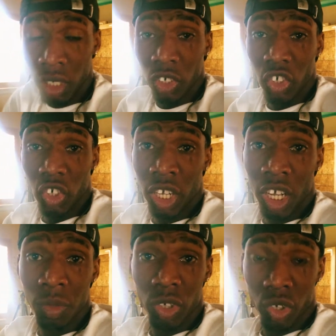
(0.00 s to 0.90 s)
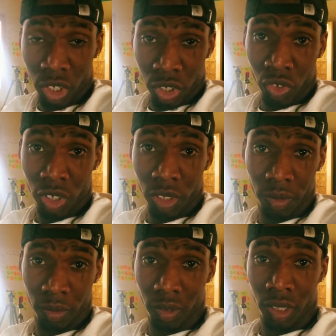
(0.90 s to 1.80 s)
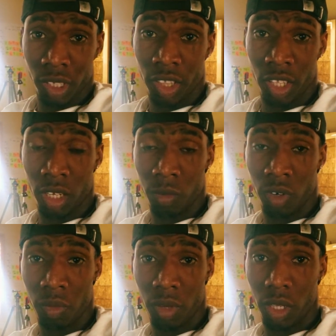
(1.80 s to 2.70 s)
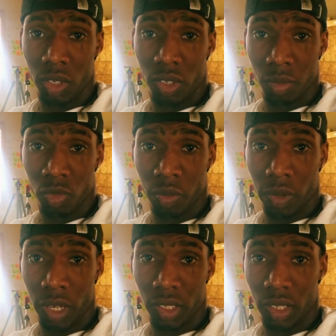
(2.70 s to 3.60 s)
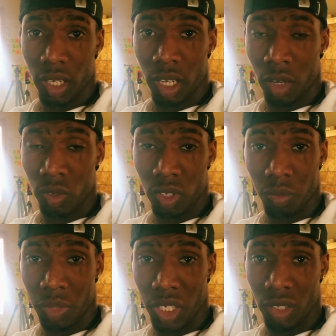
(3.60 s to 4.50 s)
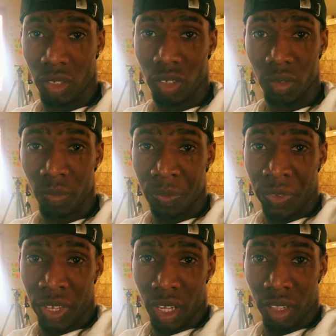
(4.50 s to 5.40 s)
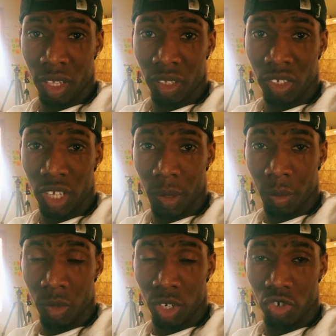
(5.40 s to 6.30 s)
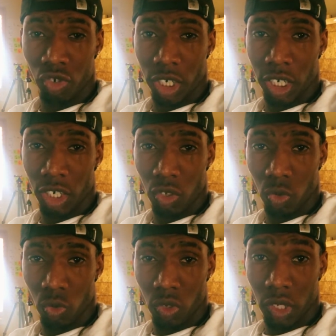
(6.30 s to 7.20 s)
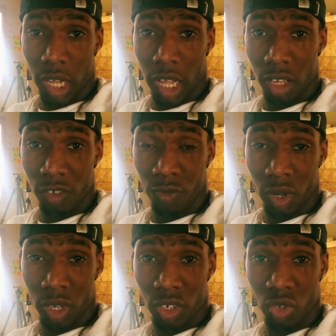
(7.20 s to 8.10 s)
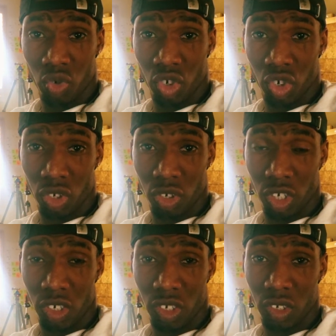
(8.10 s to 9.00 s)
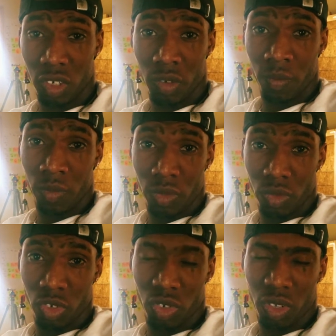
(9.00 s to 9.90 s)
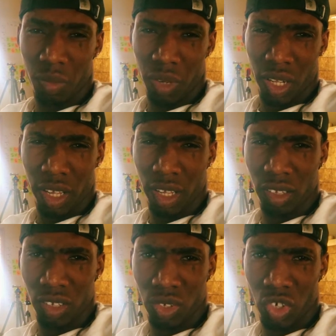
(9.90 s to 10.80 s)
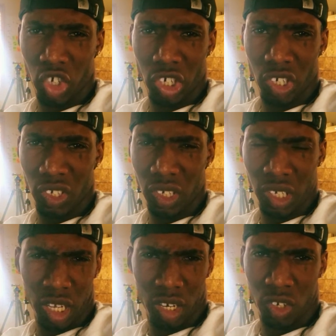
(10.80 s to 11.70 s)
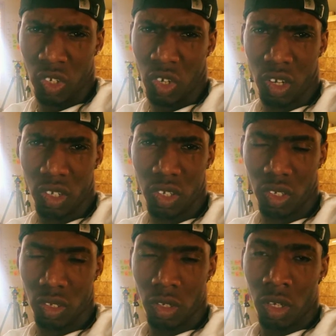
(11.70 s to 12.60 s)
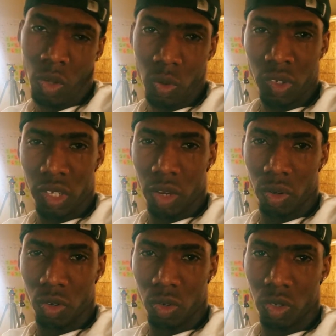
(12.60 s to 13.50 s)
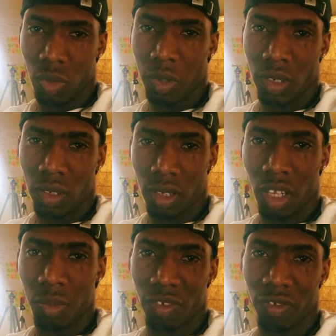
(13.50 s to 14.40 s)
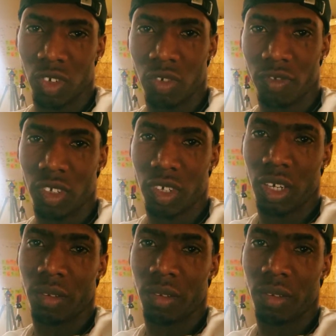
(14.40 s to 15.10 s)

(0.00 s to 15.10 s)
So now I'm a little hungry. I think I'm gonna make some more pasta again with some beans. I think this time I'm gonna try to use olive oil and nutritional yeast to make like this cheesy kind of sauce. We'll see how it goes, but that's my vision for today.